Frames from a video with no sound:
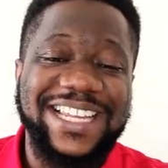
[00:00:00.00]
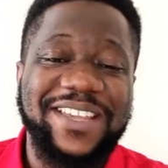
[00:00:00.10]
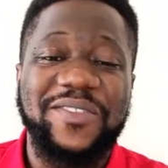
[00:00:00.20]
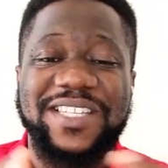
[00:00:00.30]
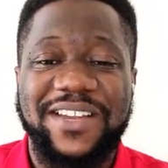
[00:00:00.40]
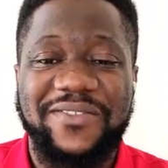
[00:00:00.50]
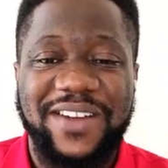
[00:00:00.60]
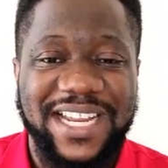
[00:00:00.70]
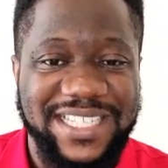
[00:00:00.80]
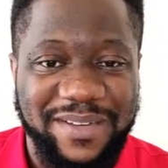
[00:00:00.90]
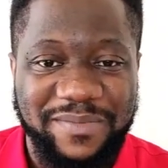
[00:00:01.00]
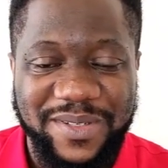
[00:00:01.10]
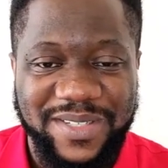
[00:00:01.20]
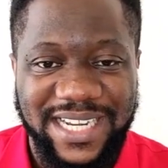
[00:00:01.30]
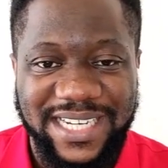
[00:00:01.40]
I can give you several
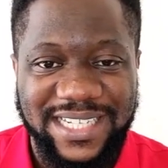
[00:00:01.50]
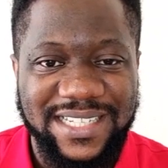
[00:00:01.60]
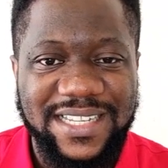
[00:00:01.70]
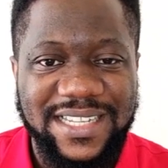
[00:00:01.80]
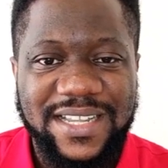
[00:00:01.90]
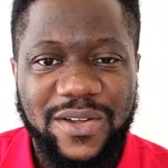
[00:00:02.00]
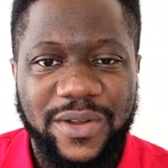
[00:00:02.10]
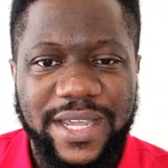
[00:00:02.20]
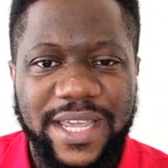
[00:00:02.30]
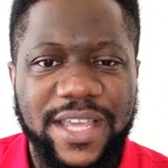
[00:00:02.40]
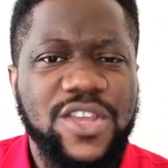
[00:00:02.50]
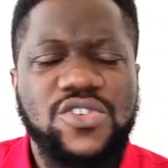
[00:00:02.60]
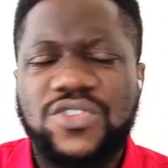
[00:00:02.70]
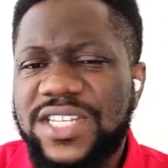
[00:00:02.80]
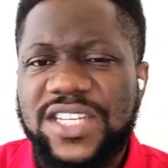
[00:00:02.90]
examples like this.
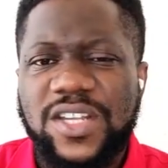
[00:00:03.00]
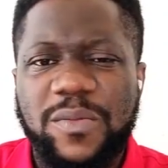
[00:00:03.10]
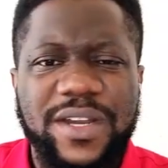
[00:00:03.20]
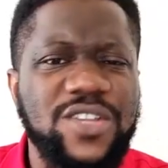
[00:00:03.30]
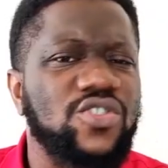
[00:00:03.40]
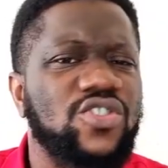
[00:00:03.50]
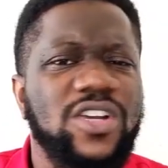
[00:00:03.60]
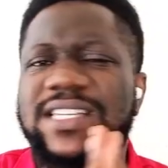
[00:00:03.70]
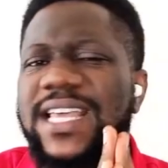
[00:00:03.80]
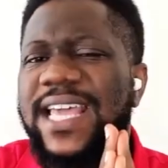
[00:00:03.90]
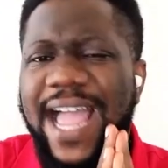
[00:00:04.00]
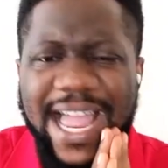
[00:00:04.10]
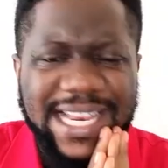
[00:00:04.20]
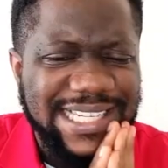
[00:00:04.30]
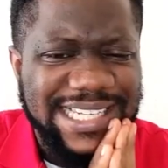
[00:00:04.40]
Okay. You see somebody, you just say,
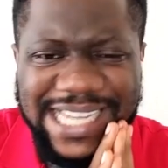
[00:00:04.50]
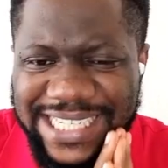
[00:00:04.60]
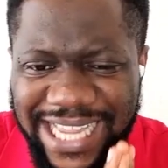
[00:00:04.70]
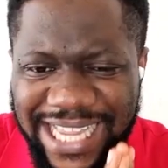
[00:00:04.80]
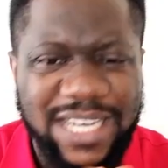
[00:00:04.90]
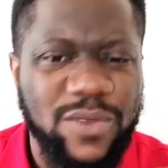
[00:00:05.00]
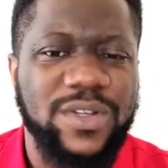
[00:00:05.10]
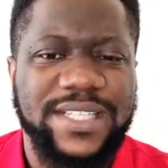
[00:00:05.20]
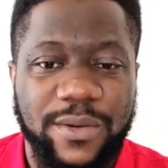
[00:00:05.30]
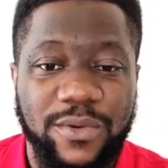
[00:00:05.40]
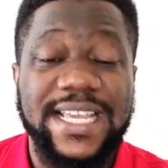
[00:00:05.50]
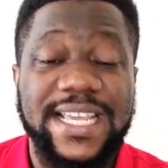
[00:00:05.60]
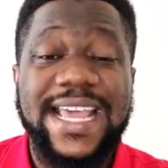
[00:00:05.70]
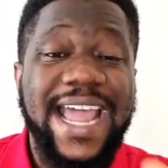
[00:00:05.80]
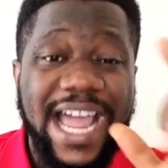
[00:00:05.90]
ah, this is exactly what I
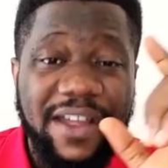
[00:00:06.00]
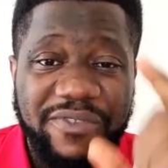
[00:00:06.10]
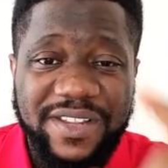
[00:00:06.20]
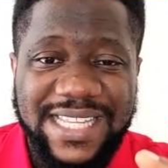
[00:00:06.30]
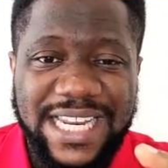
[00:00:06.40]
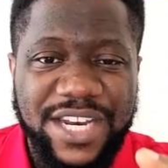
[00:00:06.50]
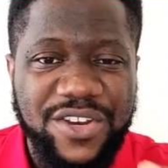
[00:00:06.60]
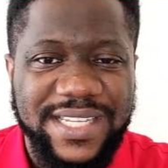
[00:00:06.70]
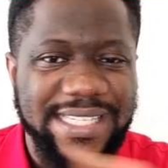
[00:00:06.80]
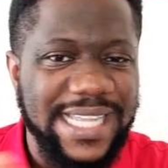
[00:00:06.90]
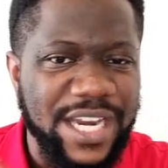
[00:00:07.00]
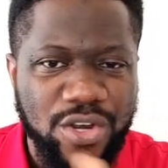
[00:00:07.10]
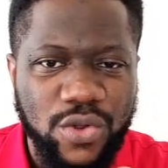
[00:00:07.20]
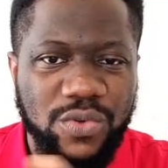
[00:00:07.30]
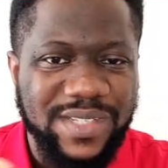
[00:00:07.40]
want. Everything in you is
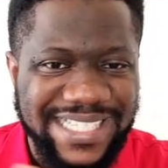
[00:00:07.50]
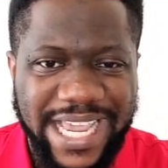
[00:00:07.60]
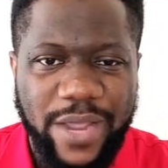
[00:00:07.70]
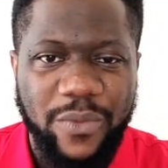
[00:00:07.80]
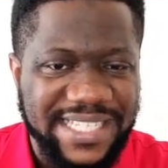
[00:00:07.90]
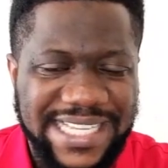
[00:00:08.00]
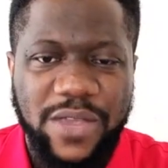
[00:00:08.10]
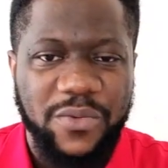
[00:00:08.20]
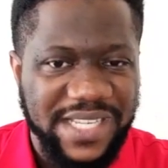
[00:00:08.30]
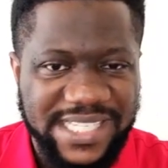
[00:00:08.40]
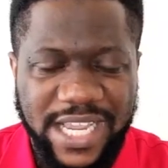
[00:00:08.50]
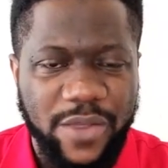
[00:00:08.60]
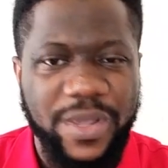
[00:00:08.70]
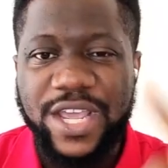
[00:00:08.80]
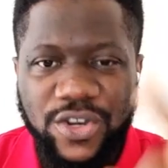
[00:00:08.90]
saying, no, stay away, stay away,
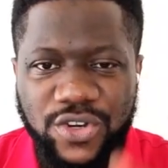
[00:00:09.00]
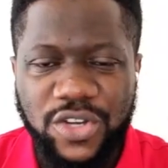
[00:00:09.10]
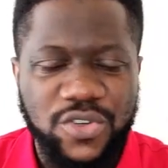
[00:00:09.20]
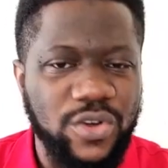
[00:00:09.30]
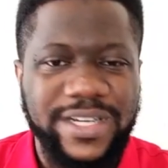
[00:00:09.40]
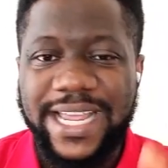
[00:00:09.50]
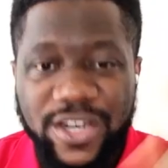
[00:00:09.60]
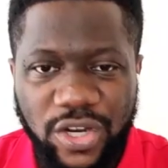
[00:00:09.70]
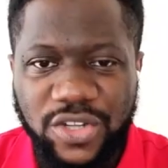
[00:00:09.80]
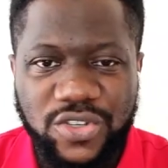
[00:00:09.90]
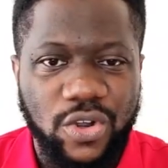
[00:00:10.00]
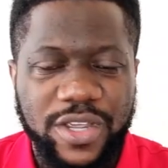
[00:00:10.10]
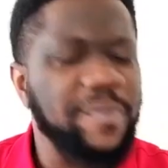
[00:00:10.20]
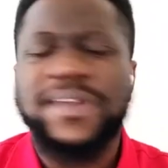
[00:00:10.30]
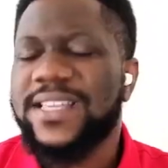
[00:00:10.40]
stay away. Don't go there. Don't
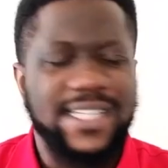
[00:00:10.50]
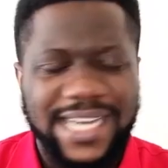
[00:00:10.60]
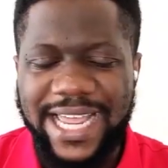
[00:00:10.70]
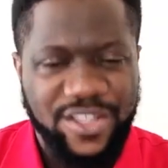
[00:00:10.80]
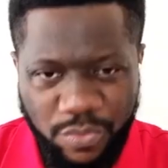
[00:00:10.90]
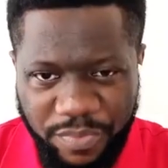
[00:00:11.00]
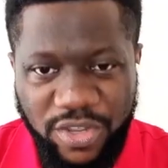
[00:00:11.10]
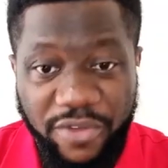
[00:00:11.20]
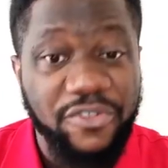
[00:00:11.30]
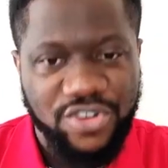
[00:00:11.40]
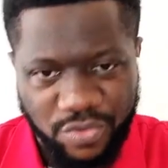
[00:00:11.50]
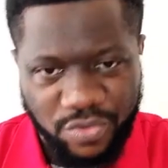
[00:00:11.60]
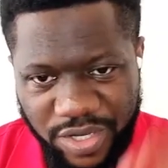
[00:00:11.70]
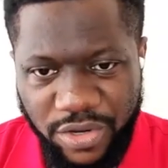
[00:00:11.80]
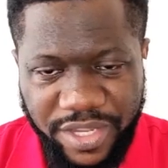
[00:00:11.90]
call him. It's a lie. You pick your phone,
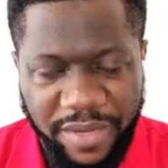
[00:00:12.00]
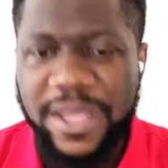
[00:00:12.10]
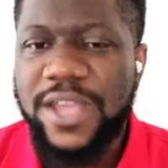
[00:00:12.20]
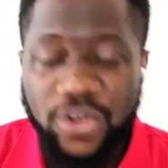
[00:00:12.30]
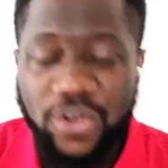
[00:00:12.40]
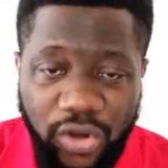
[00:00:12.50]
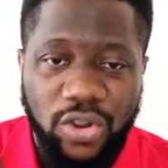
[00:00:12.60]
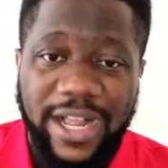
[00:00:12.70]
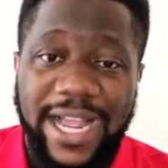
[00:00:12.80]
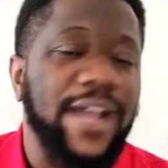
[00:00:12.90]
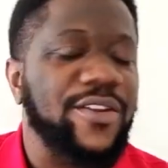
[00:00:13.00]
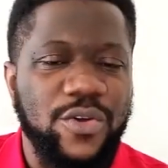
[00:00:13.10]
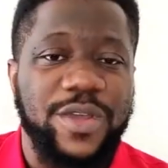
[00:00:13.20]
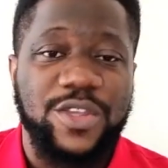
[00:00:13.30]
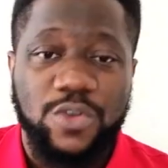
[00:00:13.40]
you will call him. Don't call her.
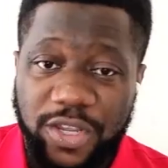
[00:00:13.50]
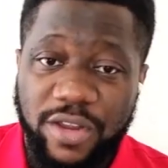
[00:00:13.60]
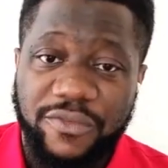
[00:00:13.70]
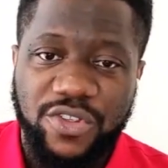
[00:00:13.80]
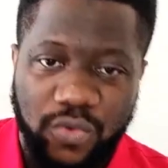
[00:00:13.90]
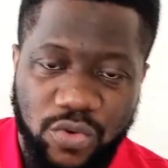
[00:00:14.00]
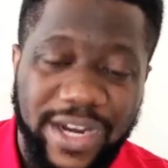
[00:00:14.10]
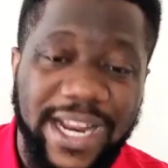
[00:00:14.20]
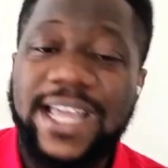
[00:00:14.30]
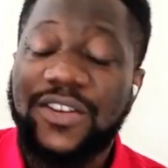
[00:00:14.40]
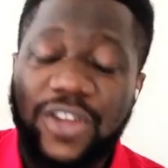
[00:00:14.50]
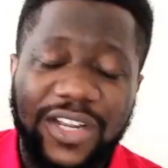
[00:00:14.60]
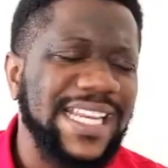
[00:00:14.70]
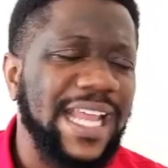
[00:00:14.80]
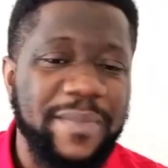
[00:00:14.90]
No way. You pick your phone, you will call her.
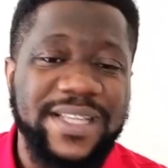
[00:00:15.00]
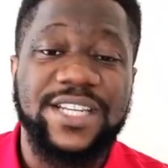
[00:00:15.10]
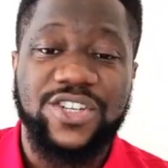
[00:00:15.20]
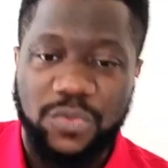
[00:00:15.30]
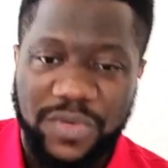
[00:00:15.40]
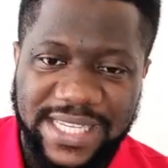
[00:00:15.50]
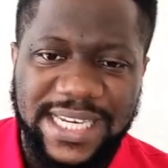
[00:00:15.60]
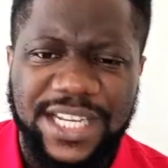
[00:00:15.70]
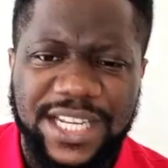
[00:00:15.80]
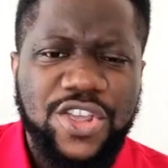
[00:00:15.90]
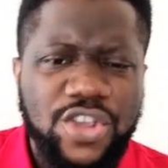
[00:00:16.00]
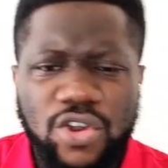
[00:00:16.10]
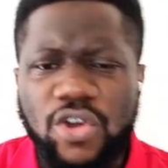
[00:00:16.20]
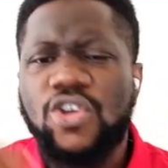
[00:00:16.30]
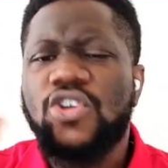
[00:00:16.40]
Don't send that message. You will send it.
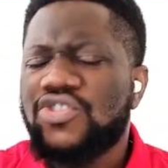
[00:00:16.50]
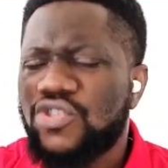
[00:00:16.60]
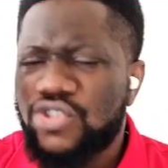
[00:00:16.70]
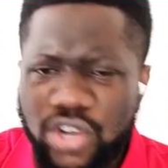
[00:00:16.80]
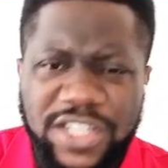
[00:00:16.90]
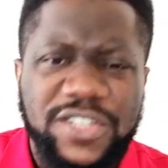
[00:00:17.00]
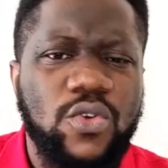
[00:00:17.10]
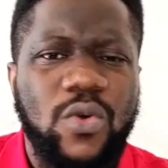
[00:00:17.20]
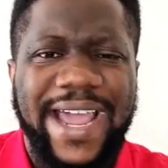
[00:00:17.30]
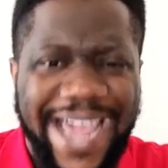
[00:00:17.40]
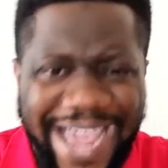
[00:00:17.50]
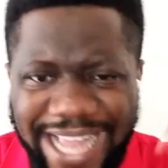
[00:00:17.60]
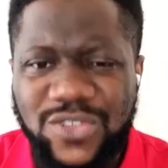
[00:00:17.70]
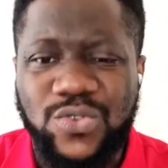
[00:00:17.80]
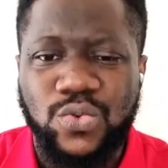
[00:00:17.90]
You know, you just go
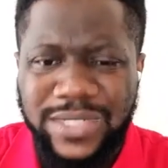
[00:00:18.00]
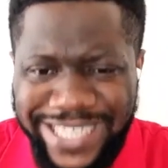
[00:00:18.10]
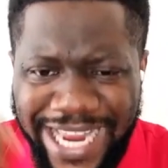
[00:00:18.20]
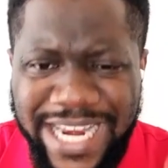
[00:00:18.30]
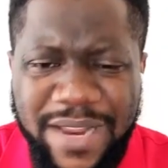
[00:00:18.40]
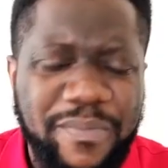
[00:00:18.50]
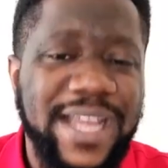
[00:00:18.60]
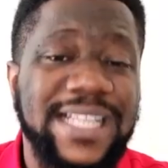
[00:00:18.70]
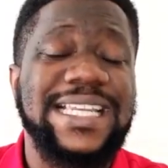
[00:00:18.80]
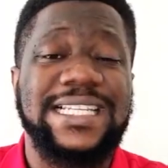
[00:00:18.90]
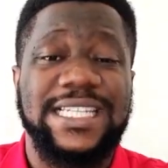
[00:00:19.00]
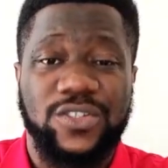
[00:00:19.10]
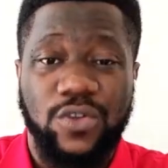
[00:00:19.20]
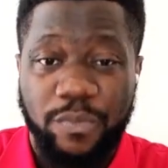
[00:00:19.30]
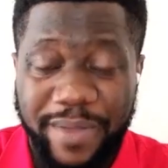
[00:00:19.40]
ahead to deliberately
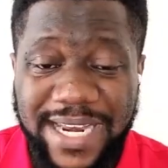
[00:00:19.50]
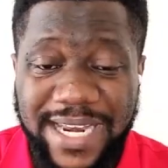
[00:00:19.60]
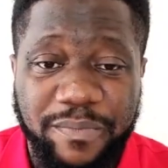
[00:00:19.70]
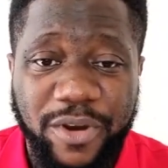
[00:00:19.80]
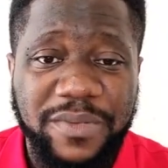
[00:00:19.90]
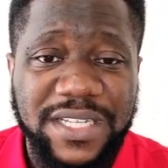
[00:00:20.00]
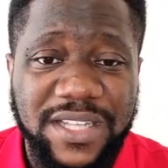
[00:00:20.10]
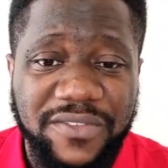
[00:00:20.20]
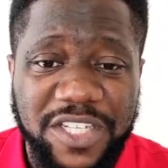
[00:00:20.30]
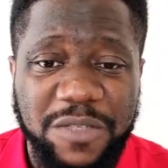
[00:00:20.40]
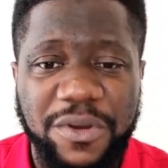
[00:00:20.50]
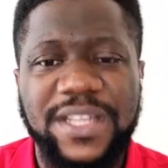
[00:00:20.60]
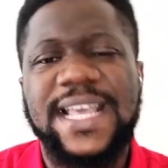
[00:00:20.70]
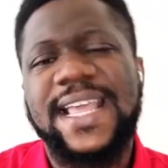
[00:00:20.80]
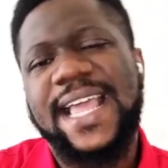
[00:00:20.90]
disobey the promptings of the
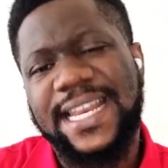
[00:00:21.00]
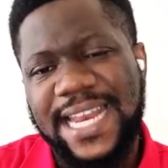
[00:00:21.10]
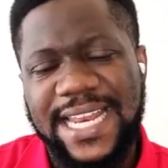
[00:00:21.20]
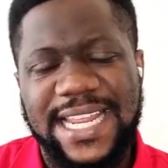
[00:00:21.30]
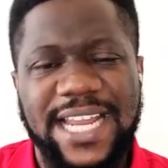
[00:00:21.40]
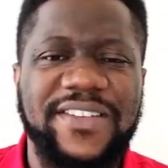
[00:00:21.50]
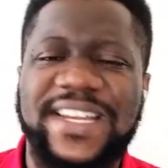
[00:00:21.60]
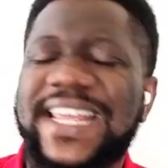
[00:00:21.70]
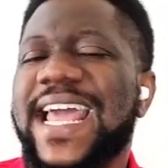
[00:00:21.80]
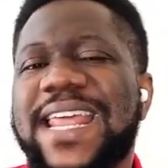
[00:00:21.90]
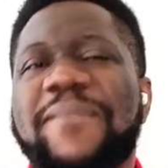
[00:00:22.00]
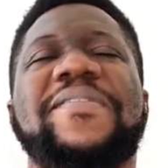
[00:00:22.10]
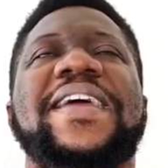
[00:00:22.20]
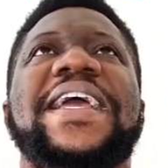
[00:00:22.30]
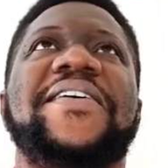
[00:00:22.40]
spirit. And then at the end of the day, you're
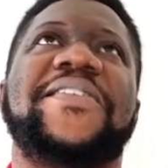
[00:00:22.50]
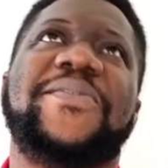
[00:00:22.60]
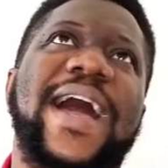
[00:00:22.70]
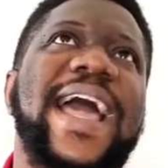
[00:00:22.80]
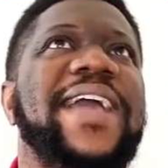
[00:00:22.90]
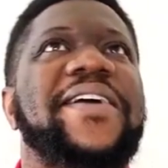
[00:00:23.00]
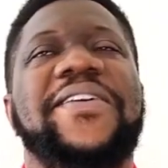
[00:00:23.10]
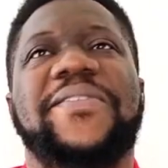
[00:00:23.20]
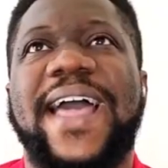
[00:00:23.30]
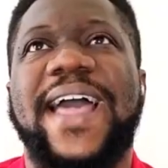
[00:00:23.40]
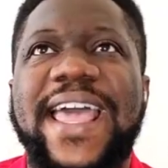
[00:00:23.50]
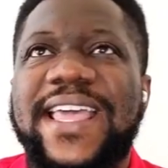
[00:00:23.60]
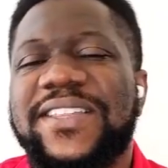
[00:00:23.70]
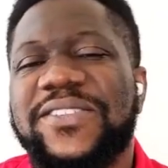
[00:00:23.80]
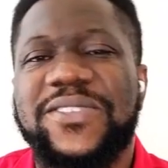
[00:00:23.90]
there praying, God, why? God, why?
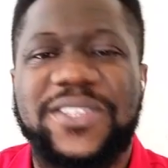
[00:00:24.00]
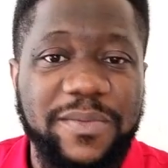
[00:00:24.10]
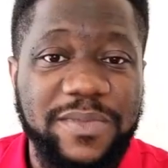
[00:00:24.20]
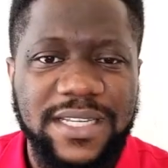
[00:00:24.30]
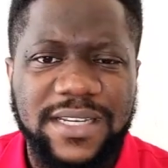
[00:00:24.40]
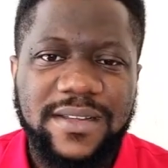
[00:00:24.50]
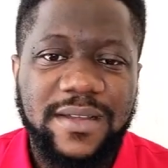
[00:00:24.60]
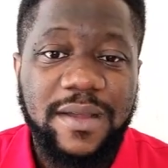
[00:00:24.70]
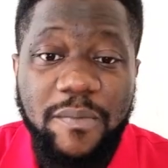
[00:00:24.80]
Do something.